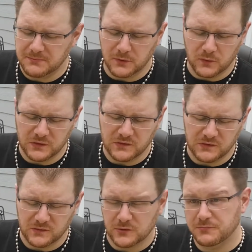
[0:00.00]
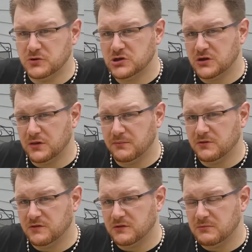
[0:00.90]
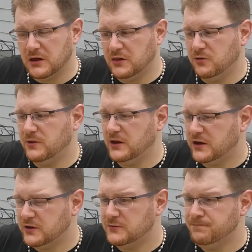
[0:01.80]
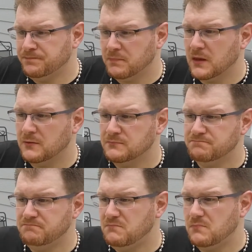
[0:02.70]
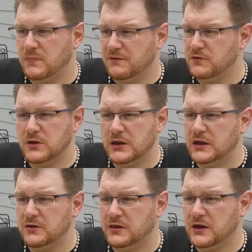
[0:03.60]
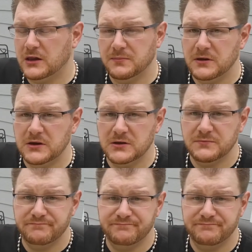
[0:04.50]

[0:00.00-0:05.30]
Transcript: but wants to sort of push their limits to something a little bit hotter. If you can handle a jalapeno,